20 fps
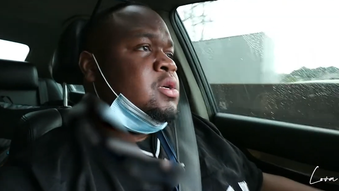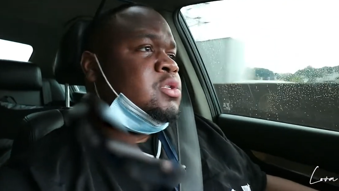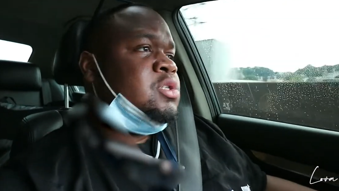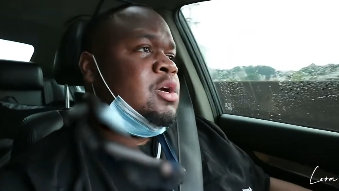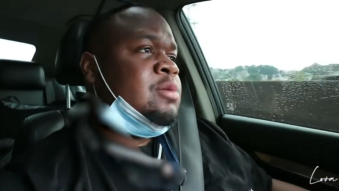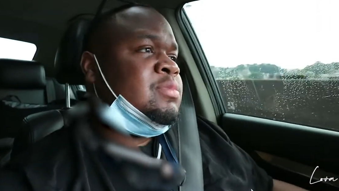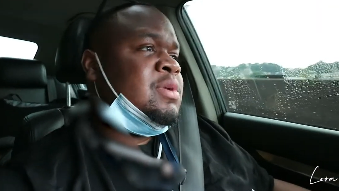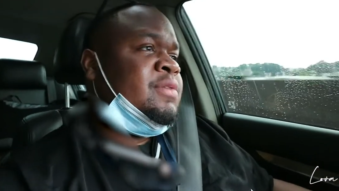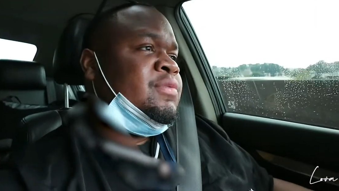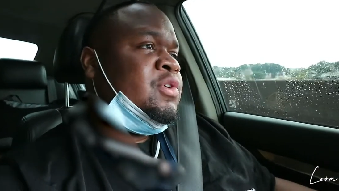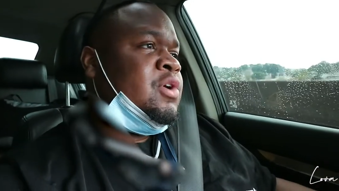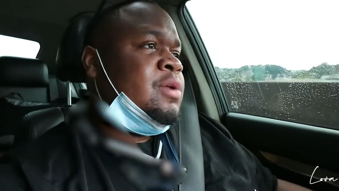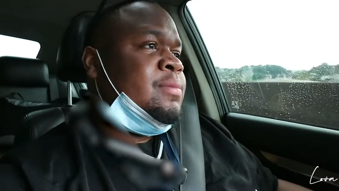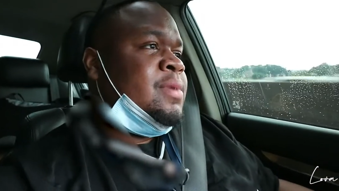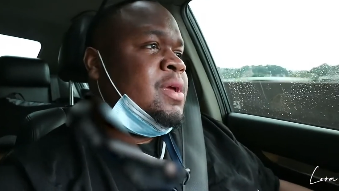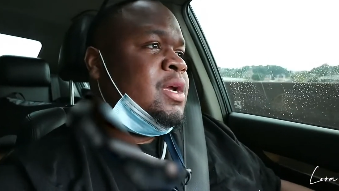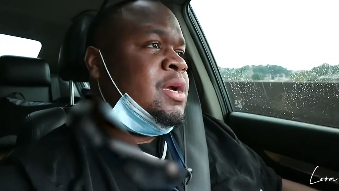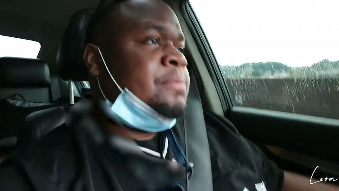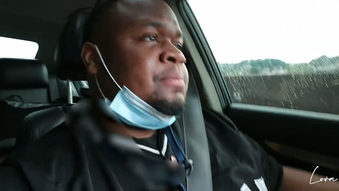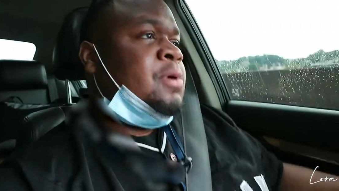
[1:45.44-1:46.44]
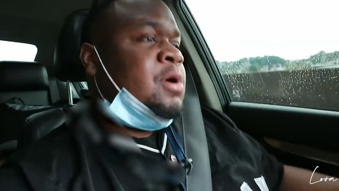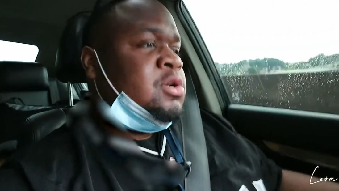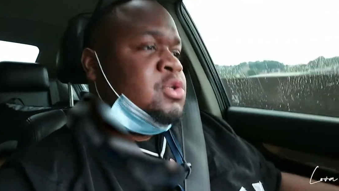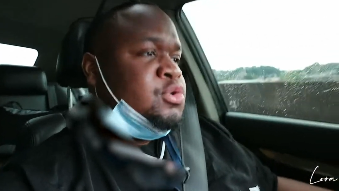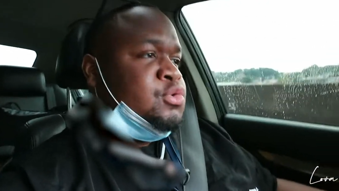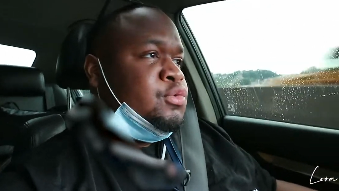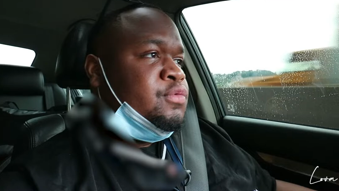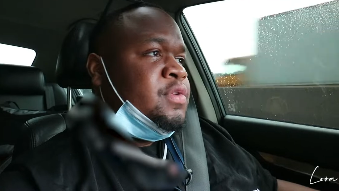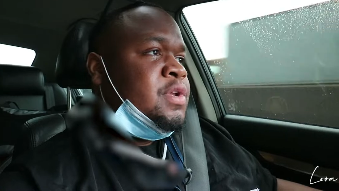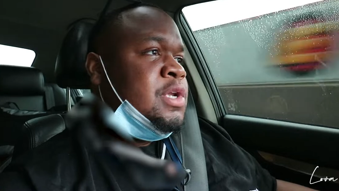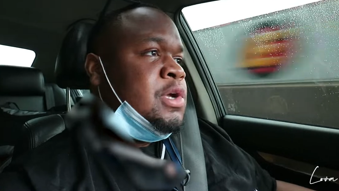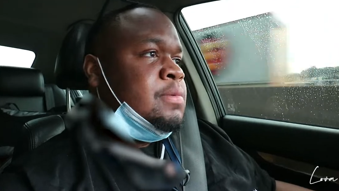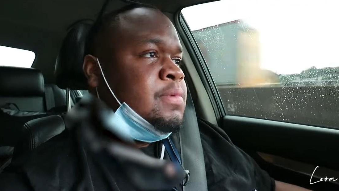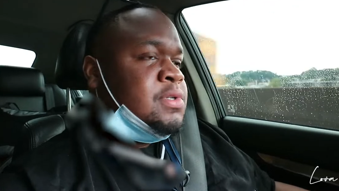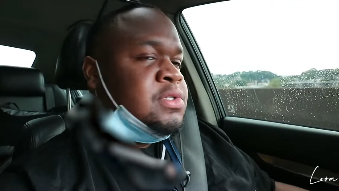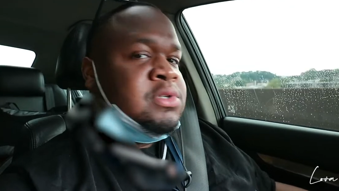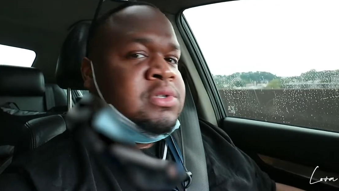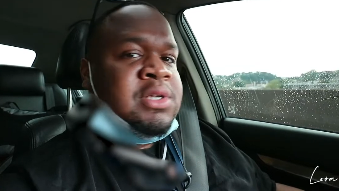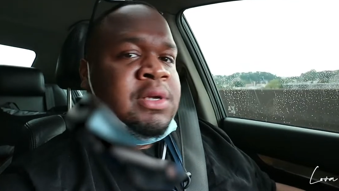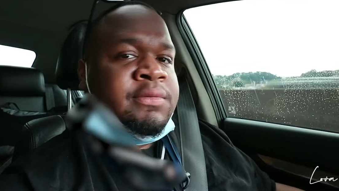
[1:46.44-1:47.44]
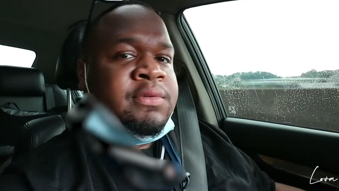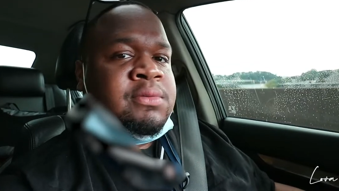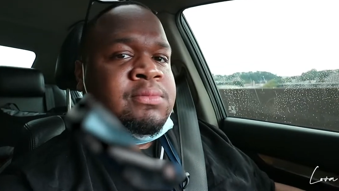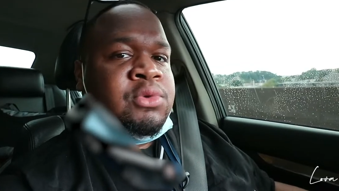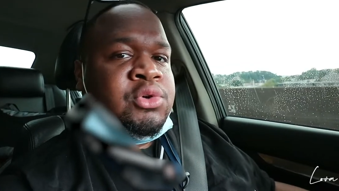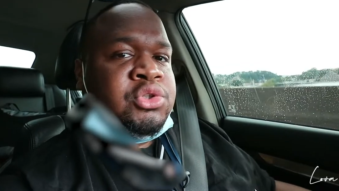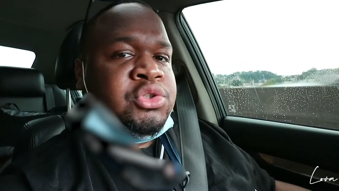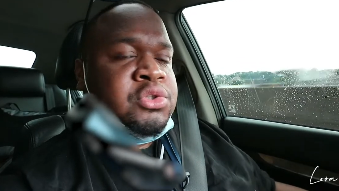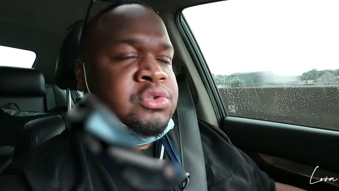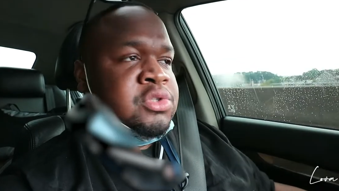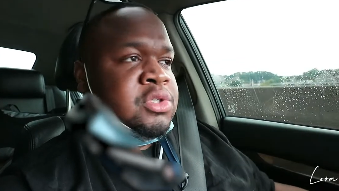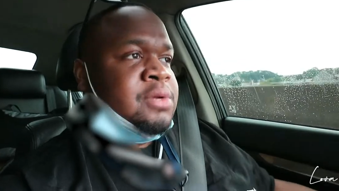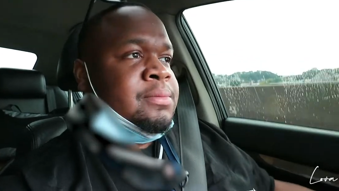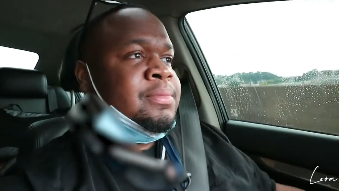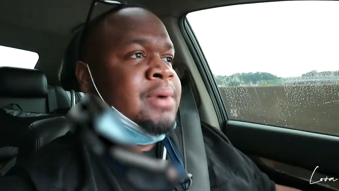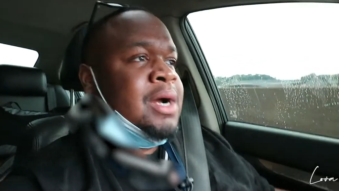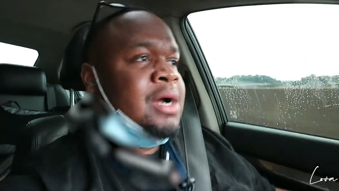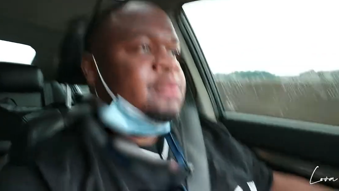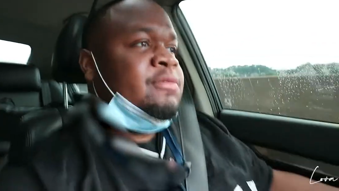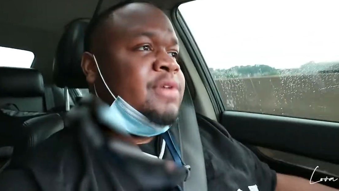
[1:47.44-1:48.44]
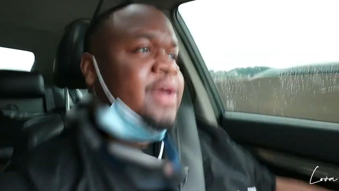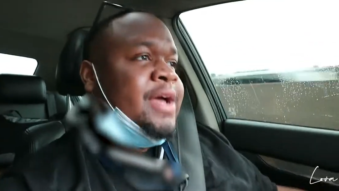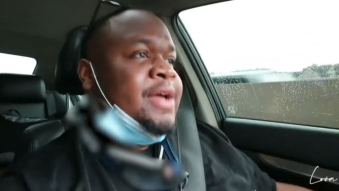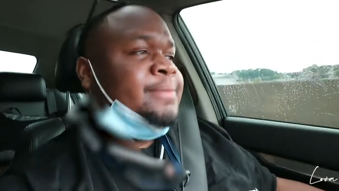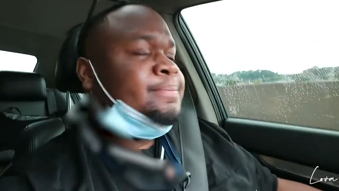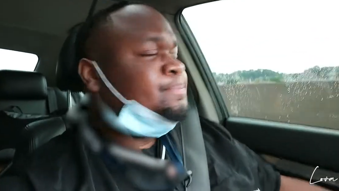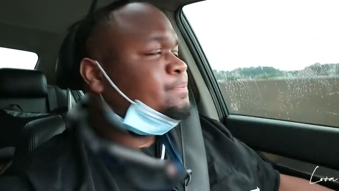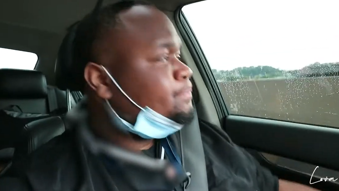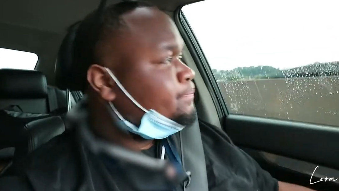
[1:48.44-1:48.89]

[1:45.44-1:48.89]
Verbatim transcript: So I'm definitely gonna make a part two video because there's definitely more shoes you can buy with that.